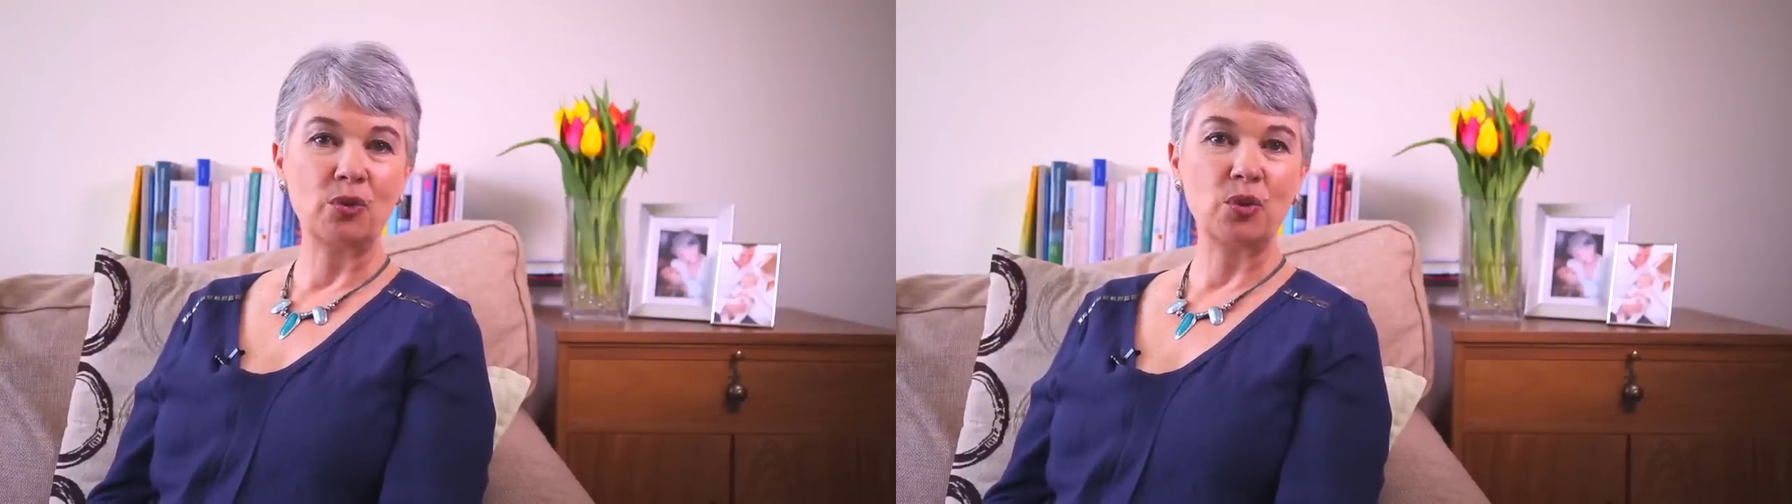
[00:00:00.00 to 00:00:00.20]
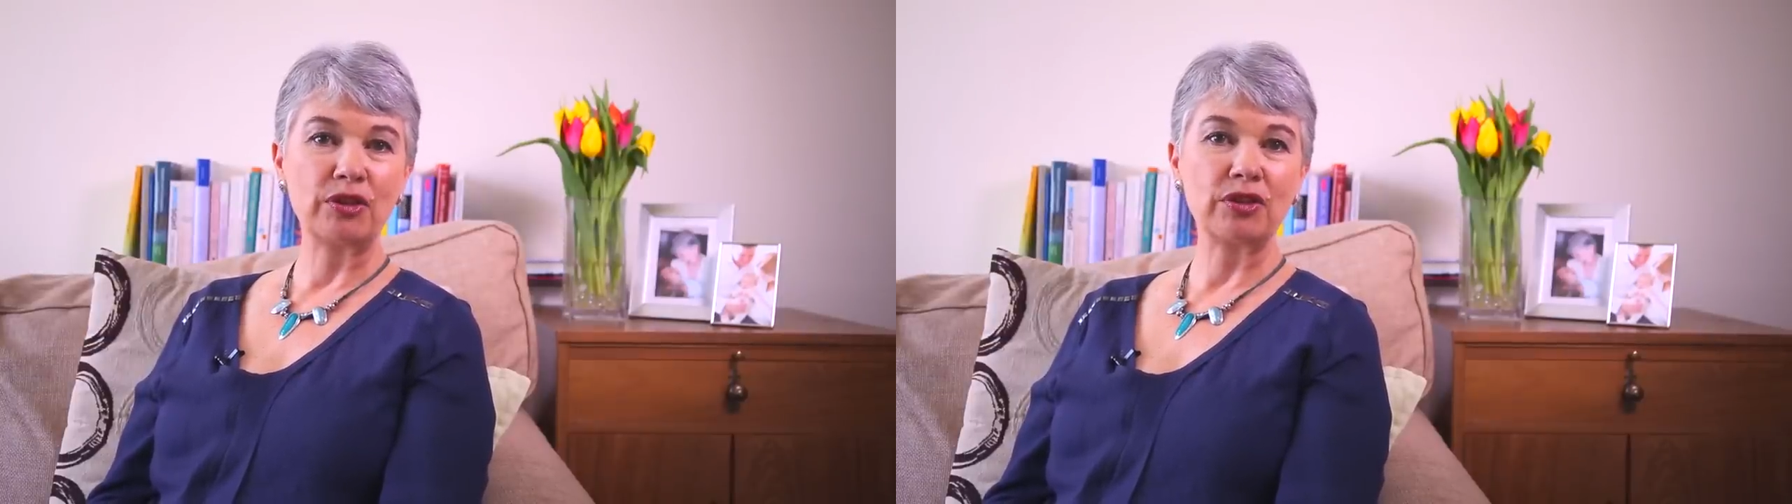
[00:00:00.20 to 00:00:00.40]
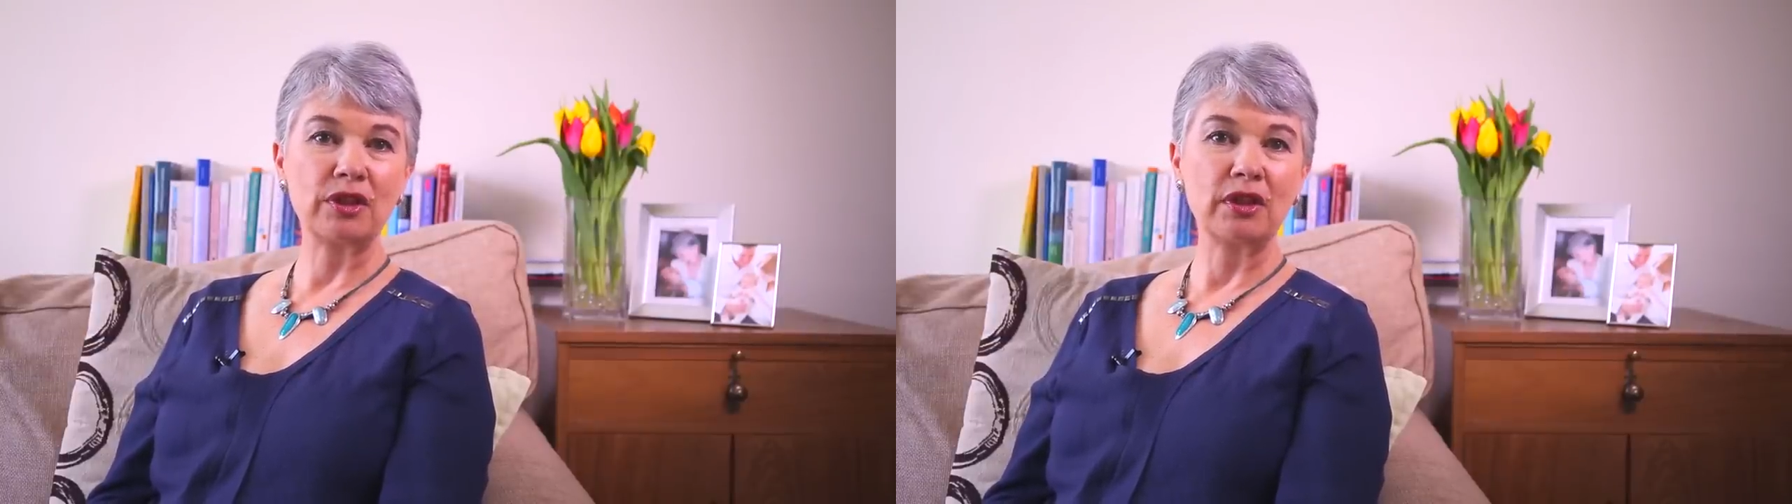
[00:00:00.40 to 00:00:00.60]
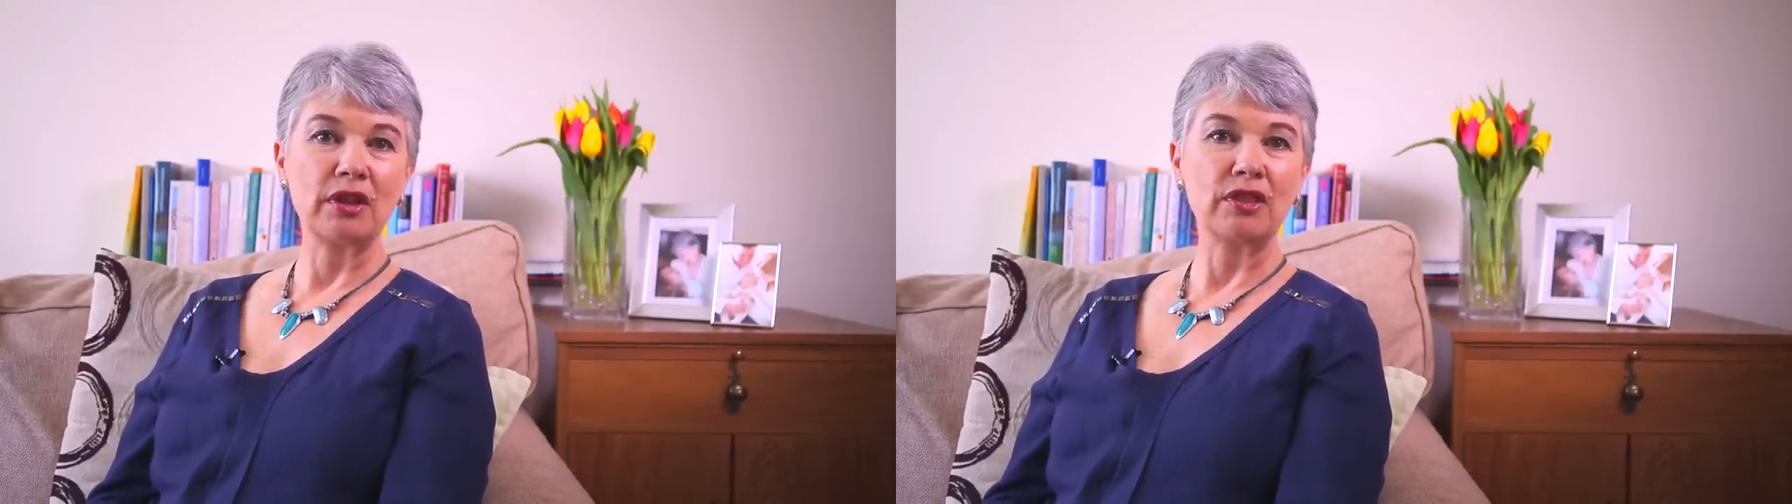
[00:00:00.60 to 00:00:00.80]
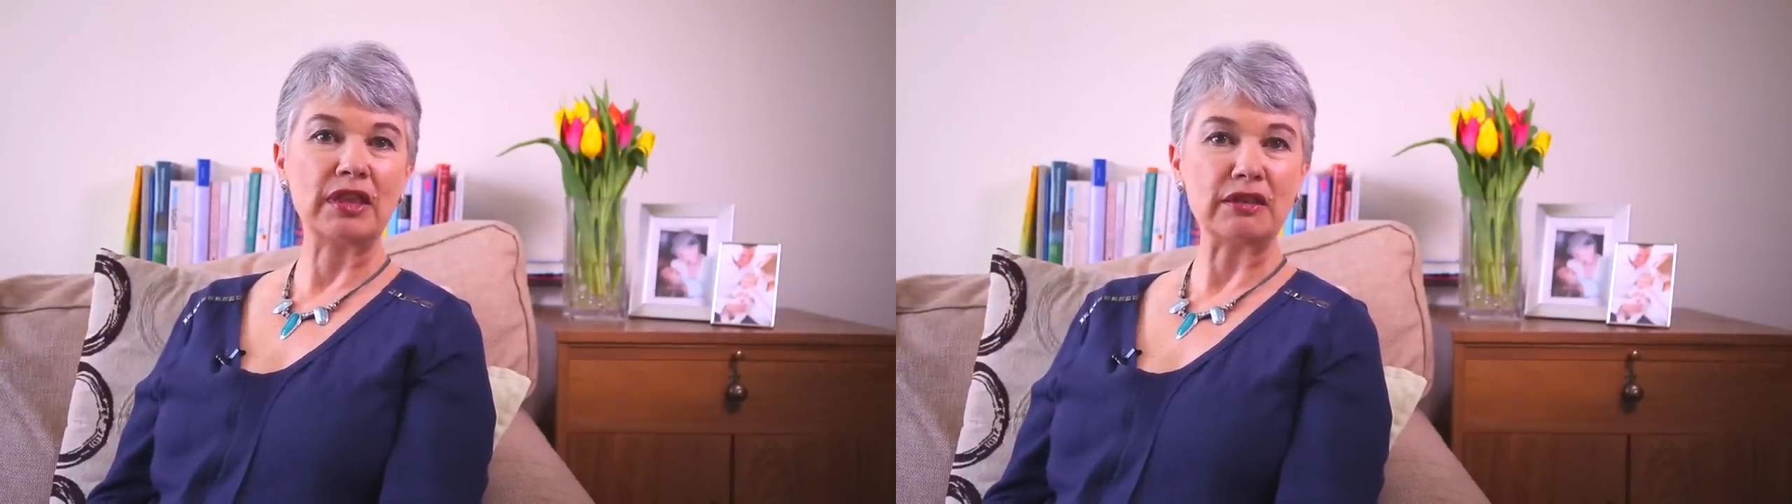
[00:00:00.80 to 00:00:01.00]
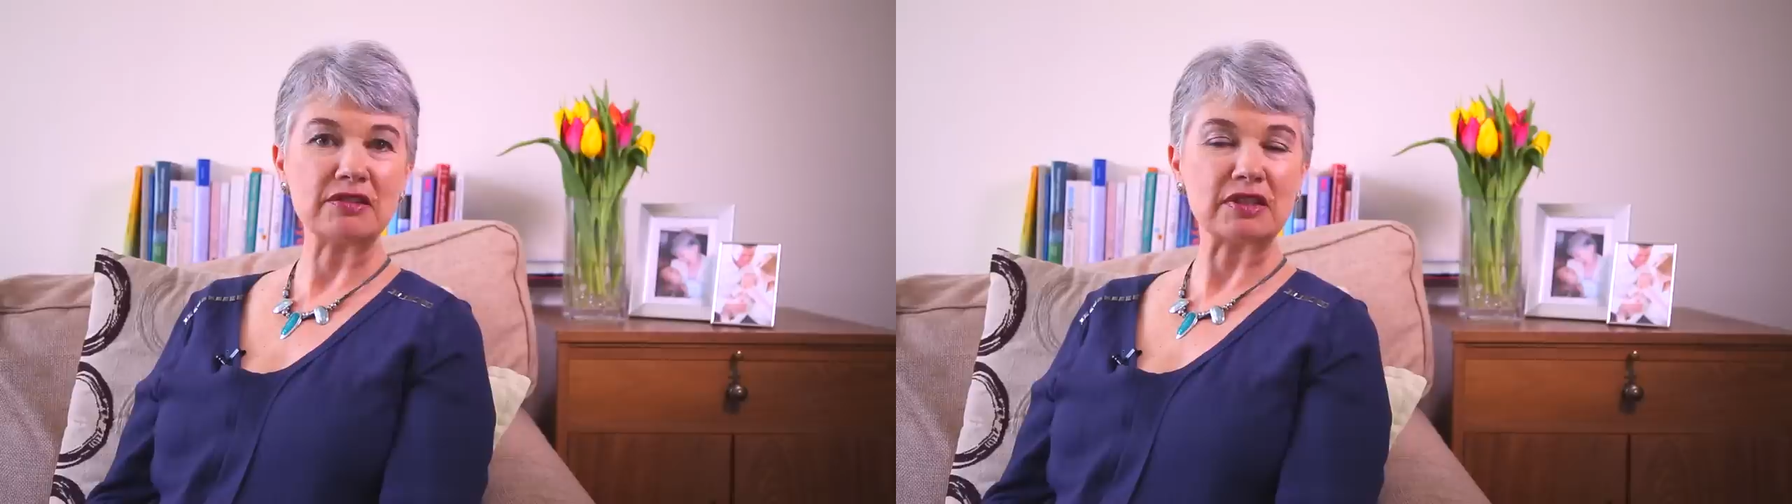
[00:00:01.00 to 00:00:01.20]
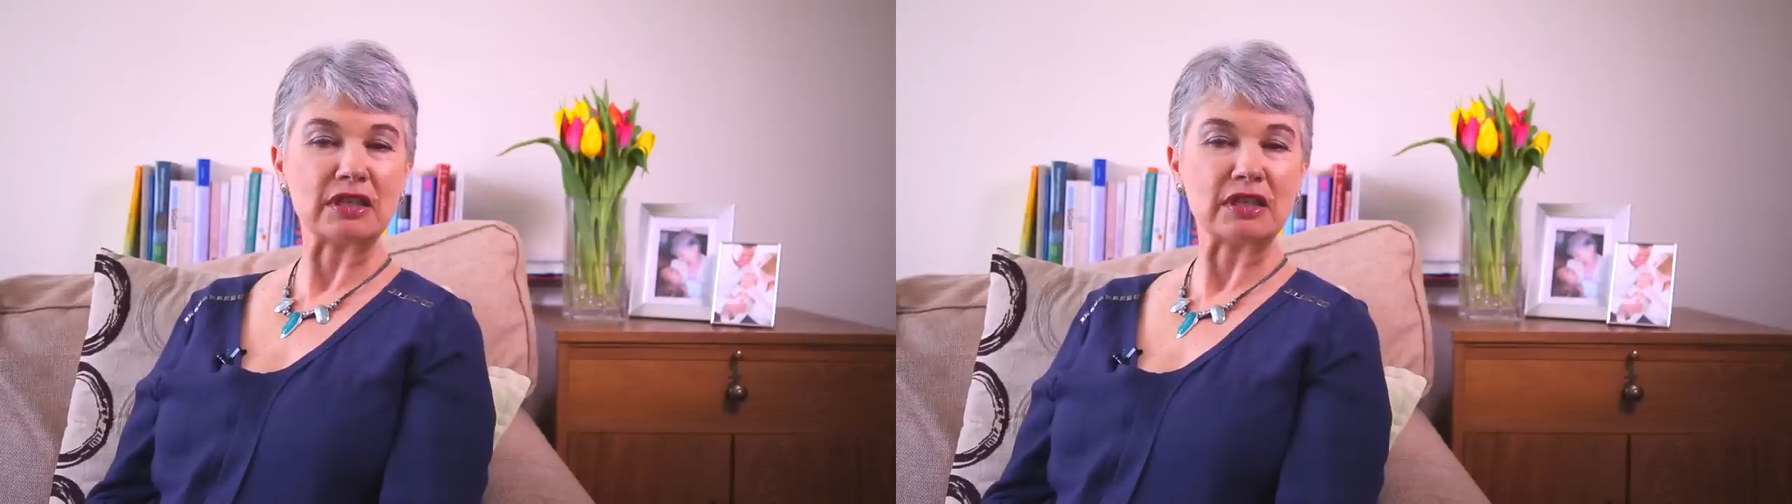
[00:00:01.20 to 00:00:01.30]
with these